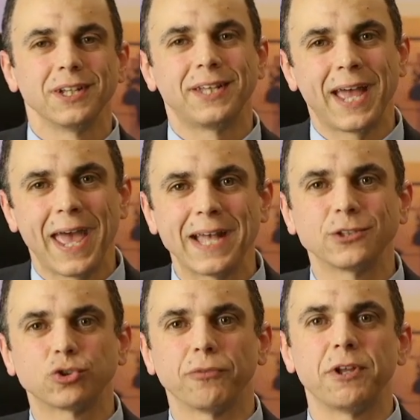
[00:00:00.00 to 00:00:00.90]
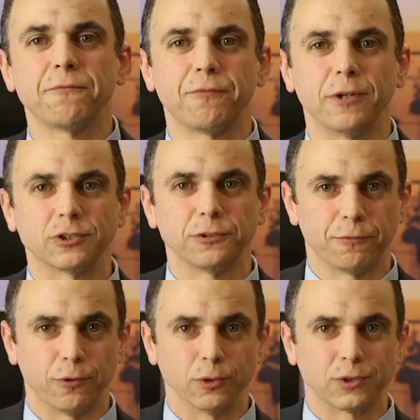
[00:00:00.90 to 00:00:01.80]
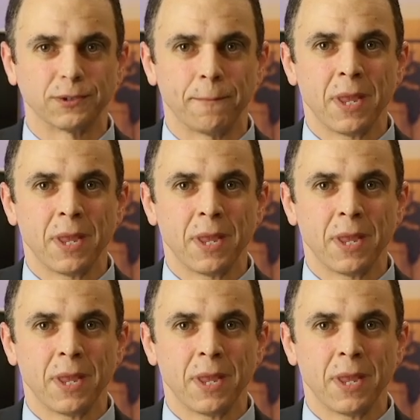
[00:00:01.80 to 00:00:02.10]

the hands of the first fruits.